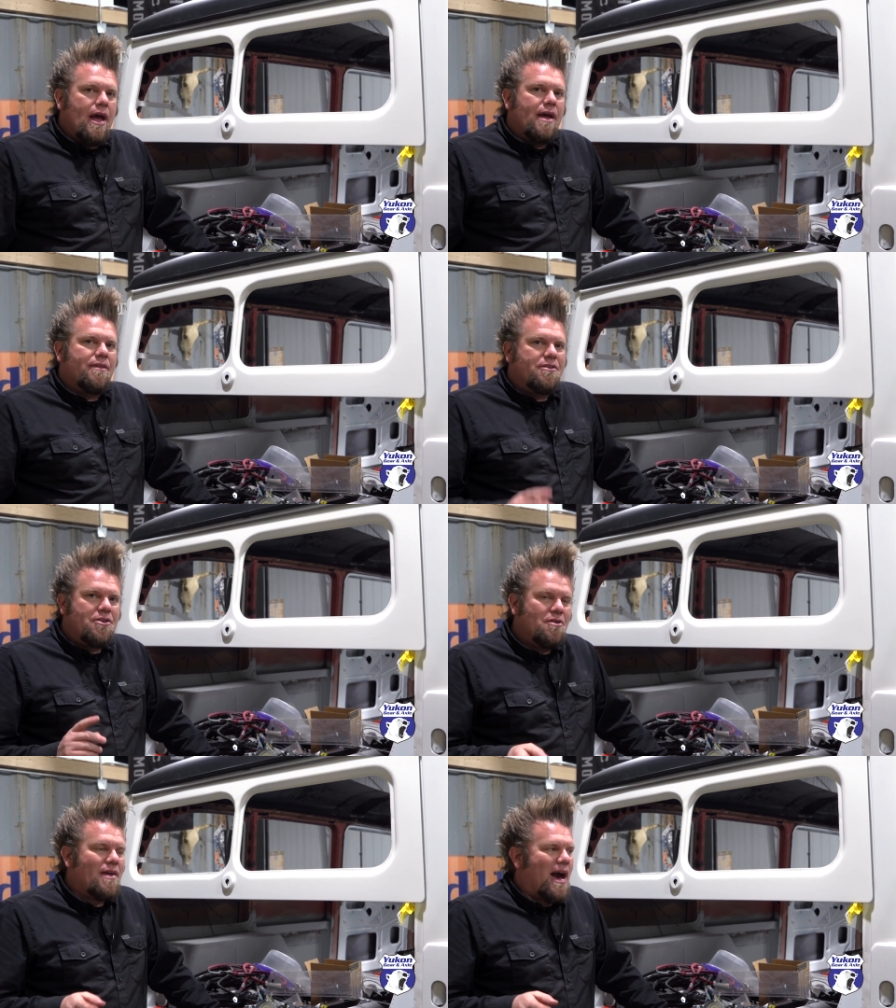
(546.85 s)
And to
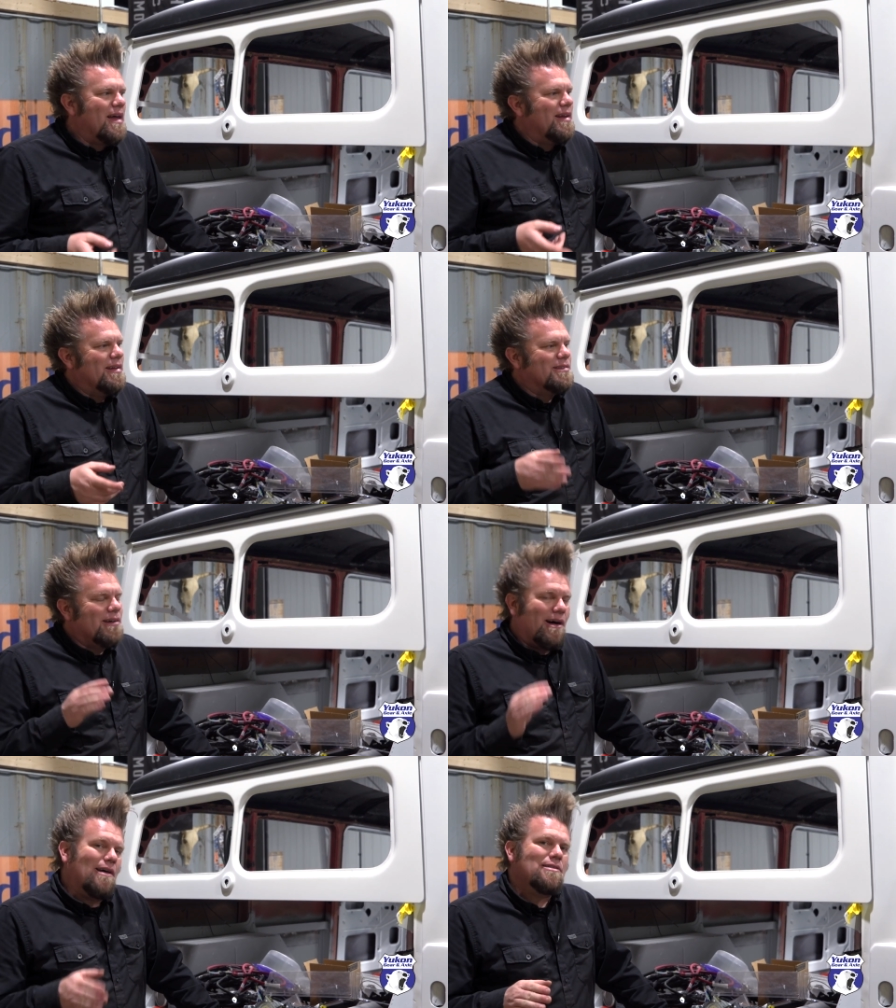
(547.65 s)
do that, it's
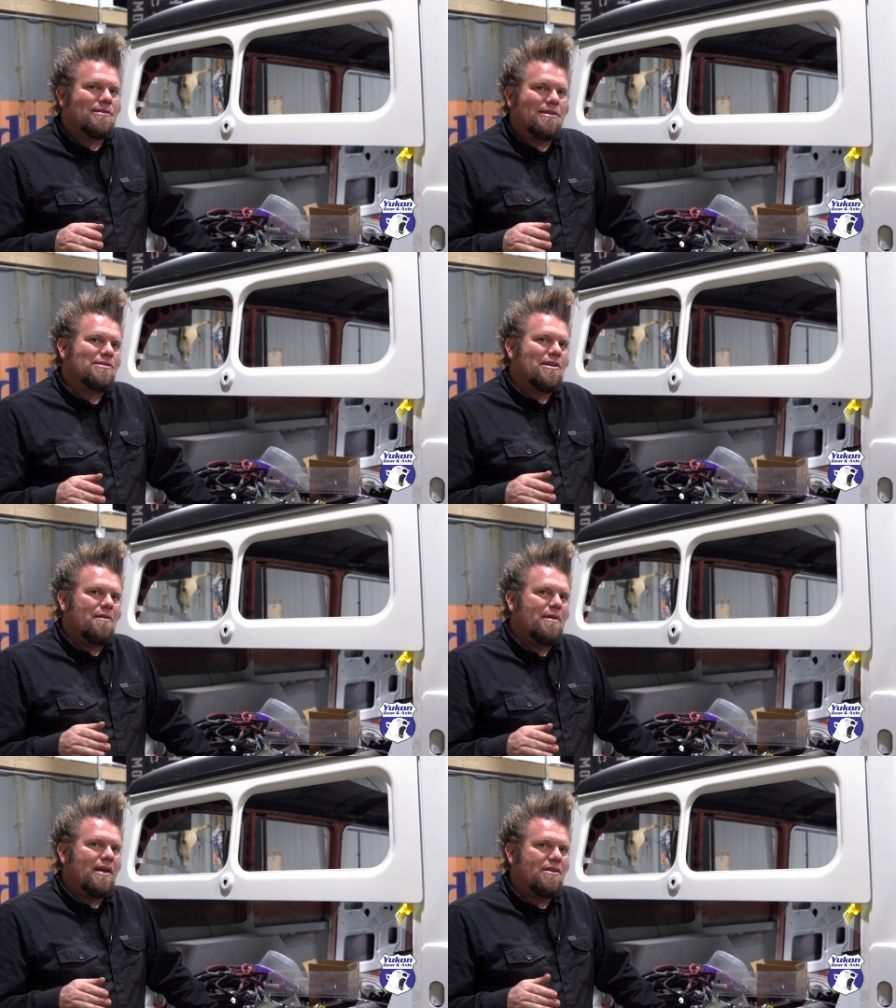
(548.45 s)
honestly just going
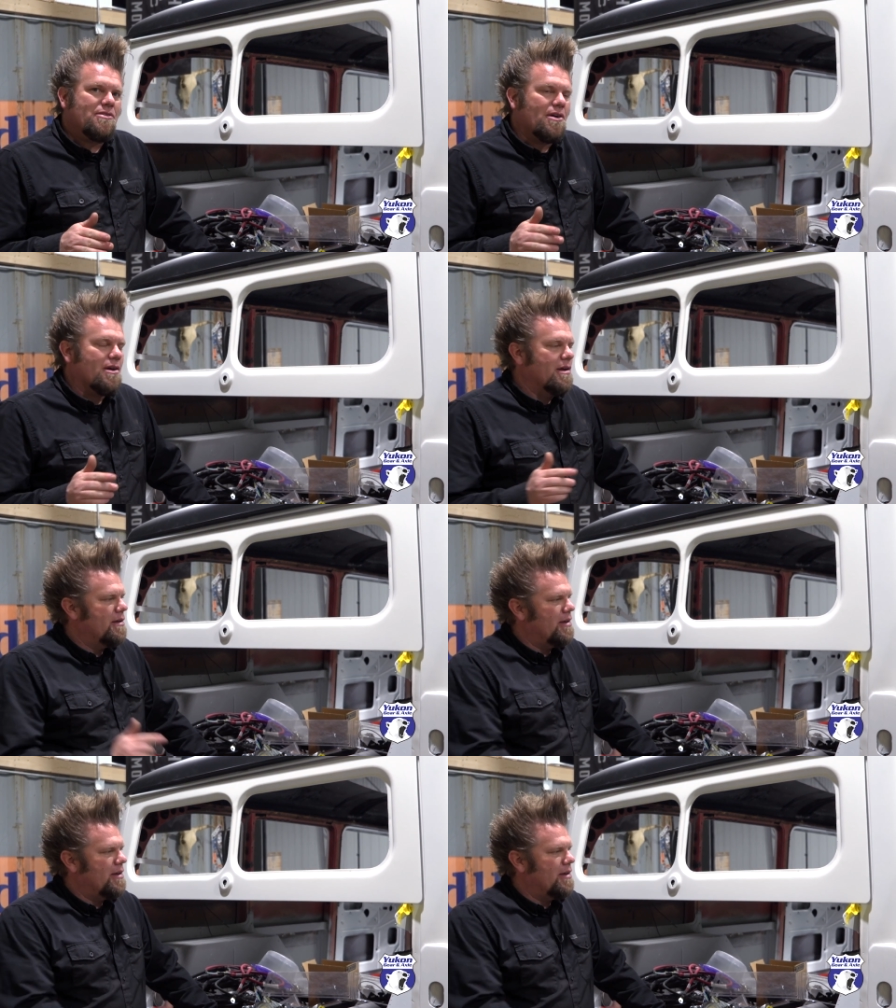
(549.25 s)
to be easier